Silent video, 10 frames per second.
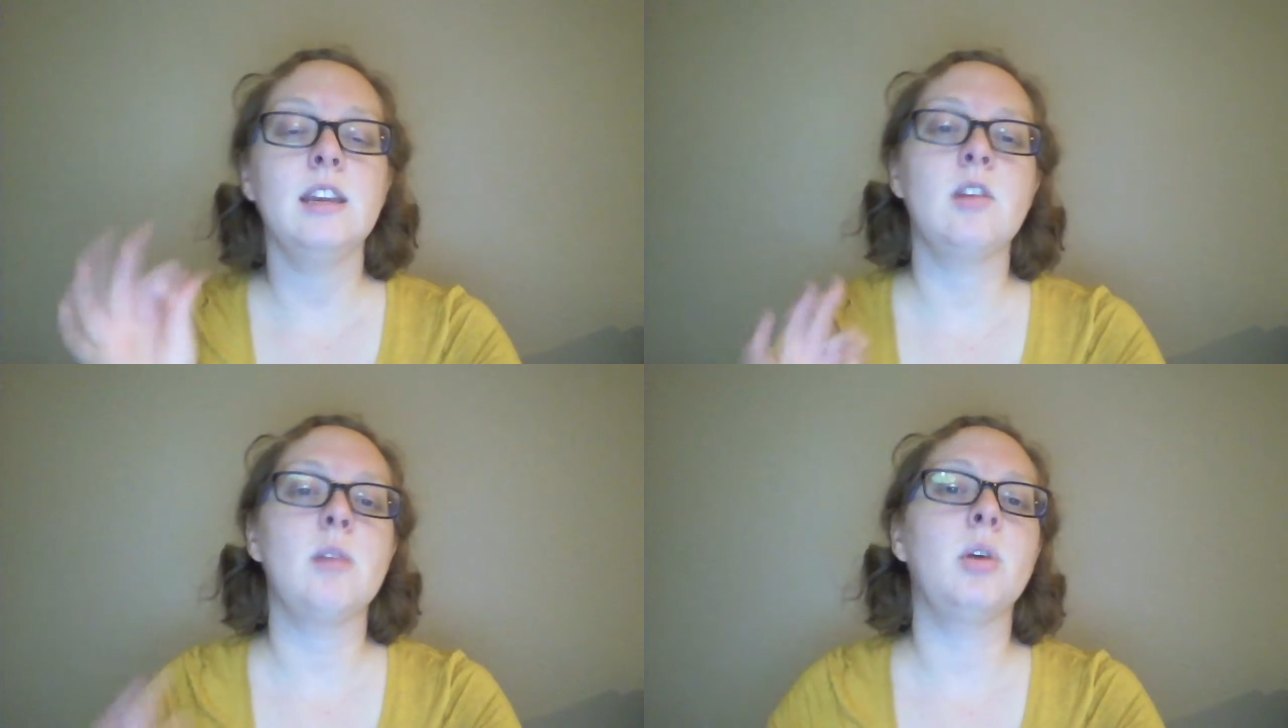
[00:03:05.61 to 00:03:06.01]

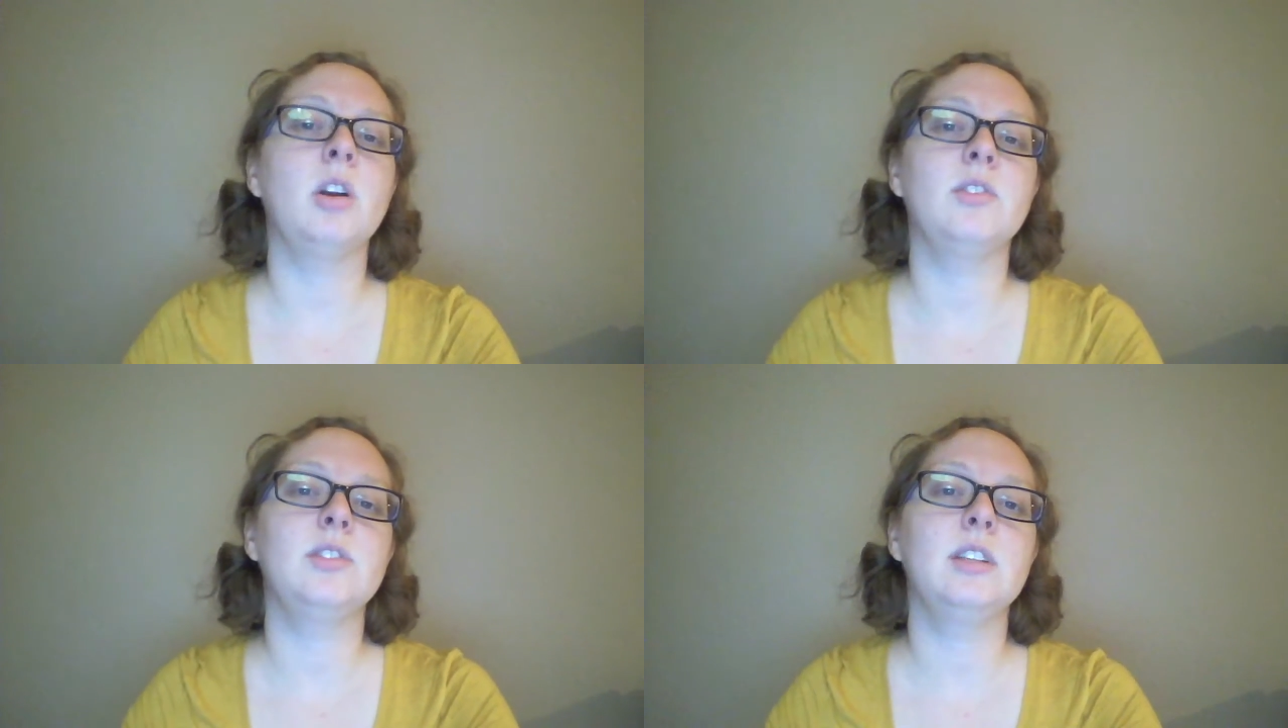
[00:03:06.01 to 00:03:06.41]
that part of
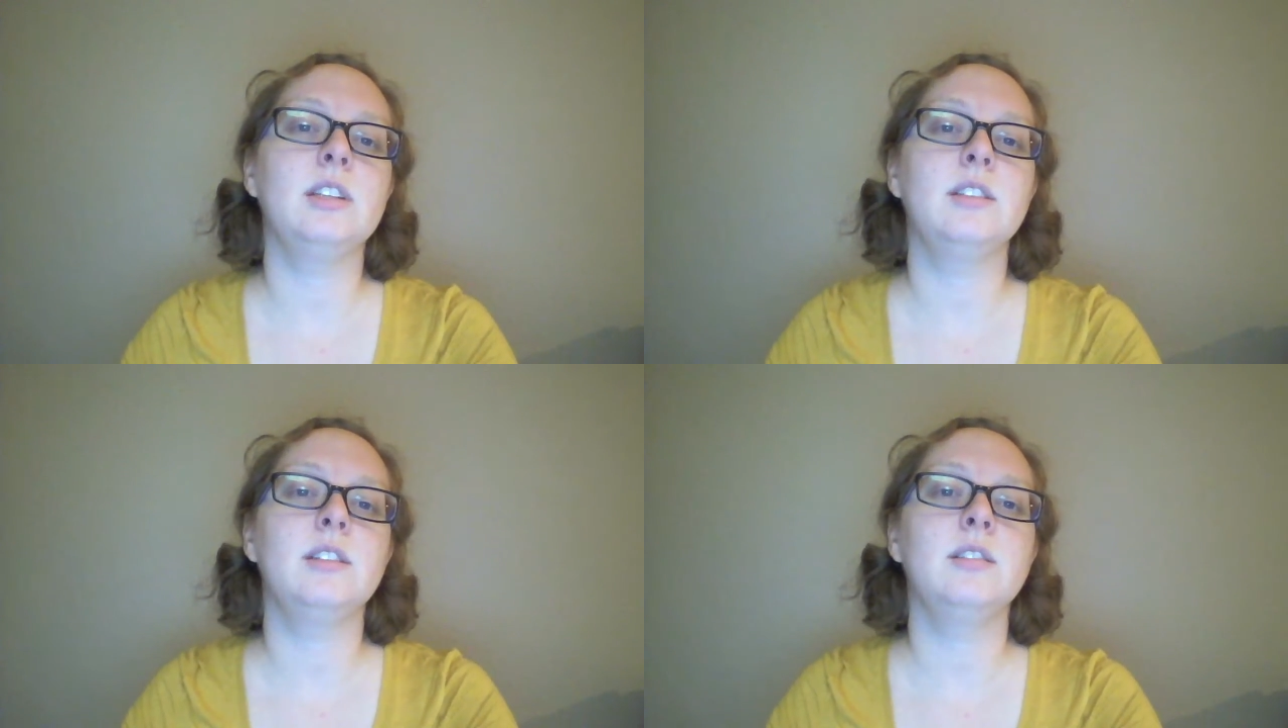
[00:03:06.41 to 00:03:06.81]
the
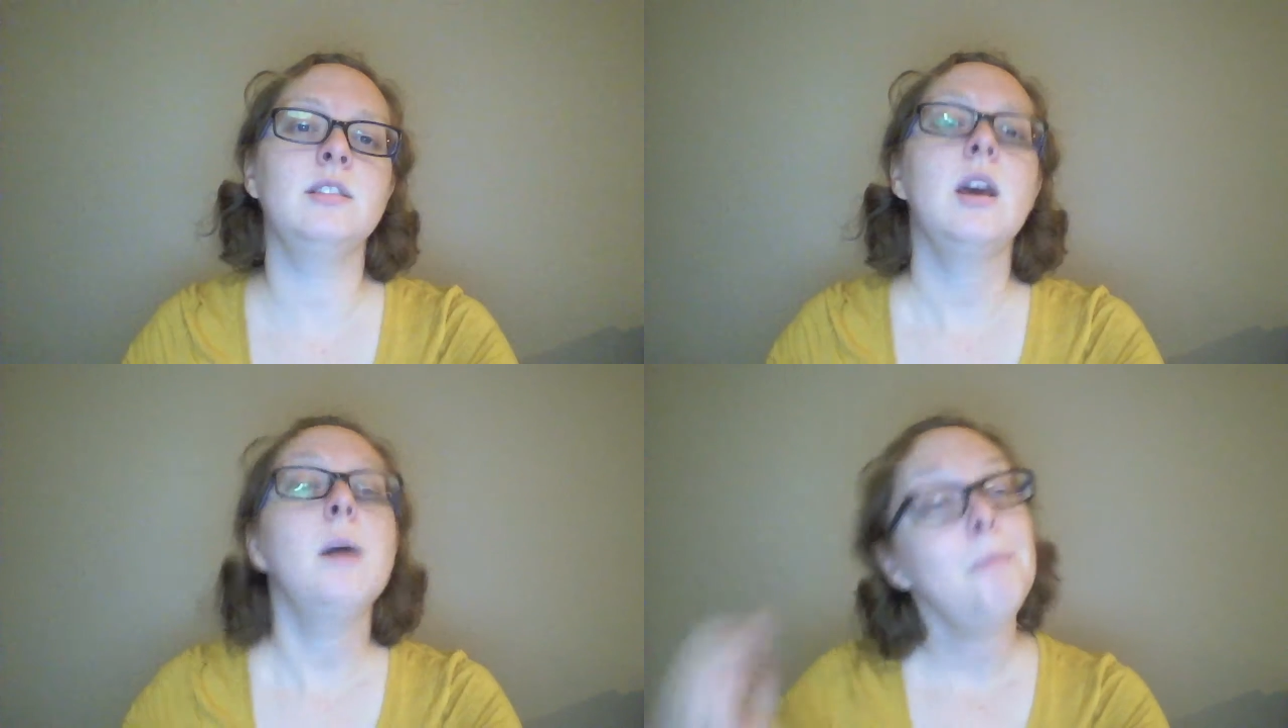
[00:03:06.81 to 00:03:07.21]
sentence is,
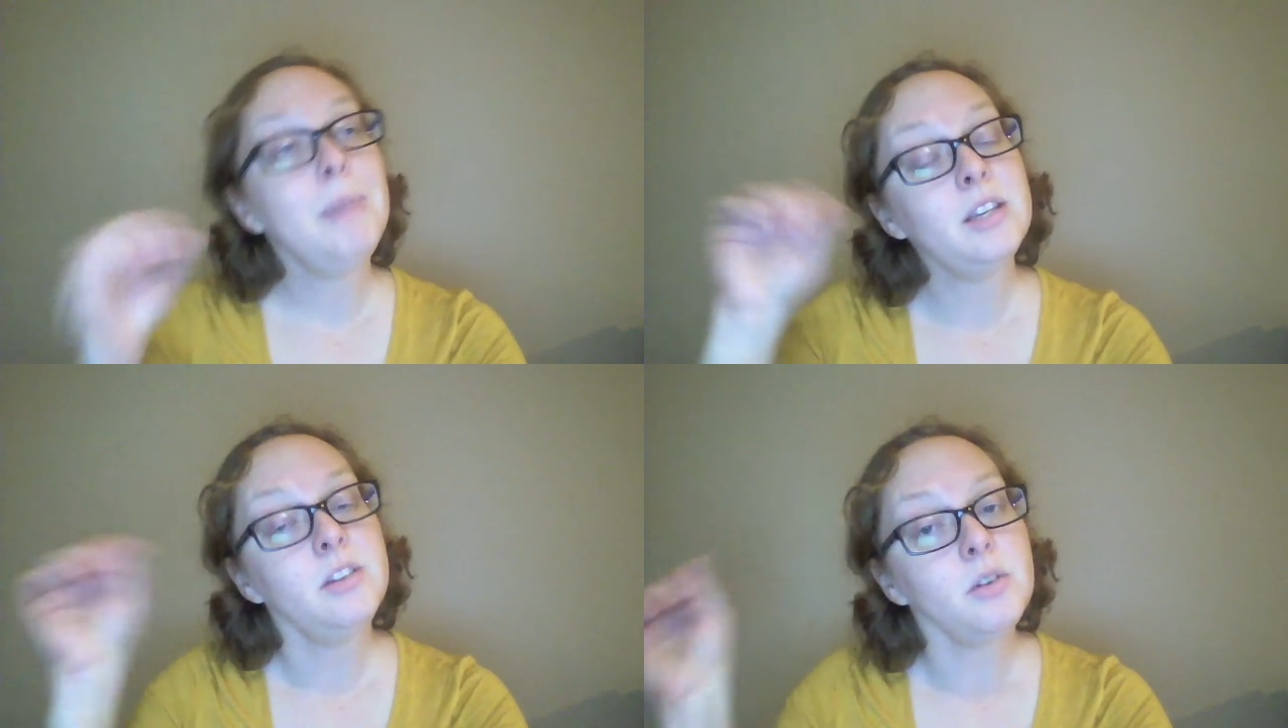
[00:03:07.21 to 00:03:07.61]

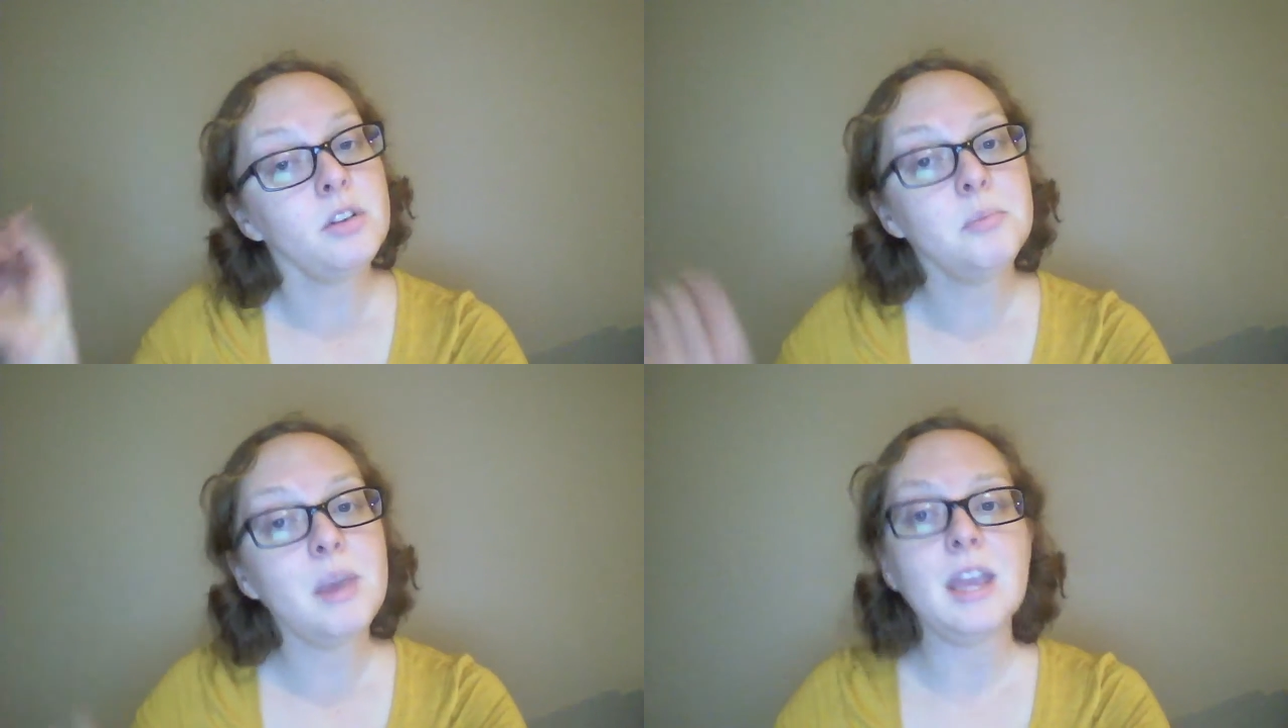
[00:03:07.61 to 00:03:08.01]
make note on the
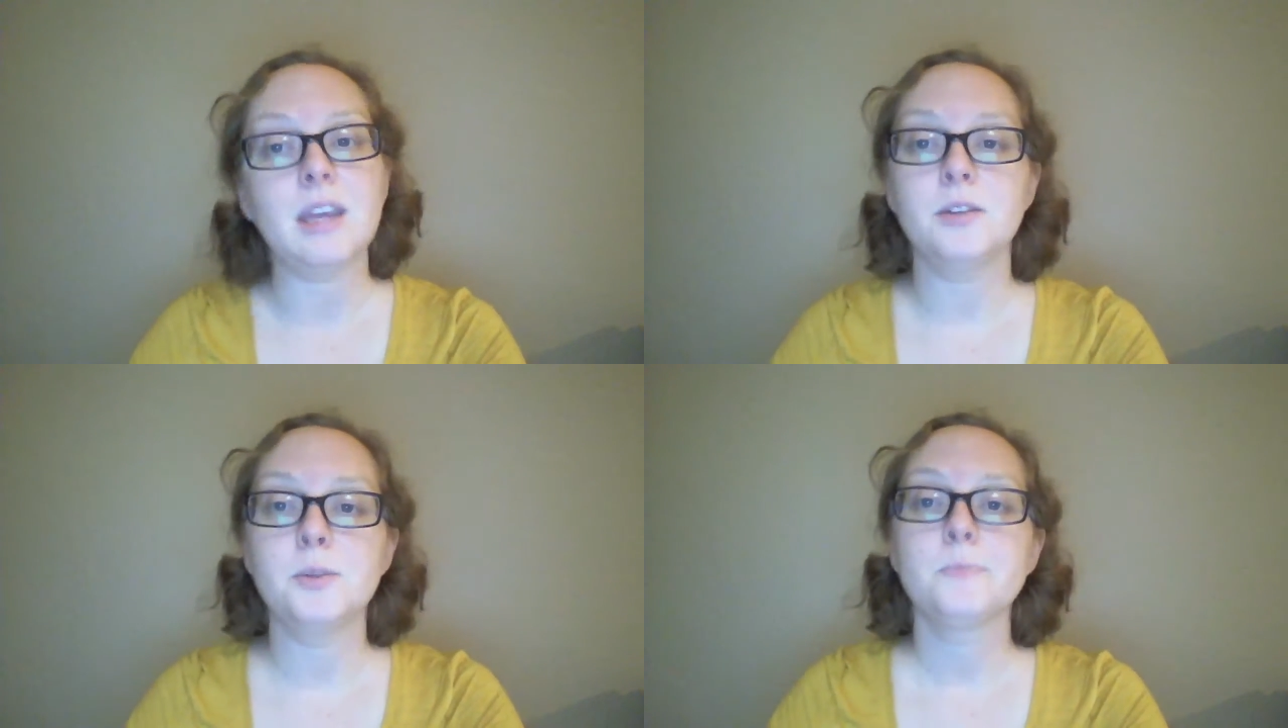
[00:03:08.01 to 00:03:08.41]
page.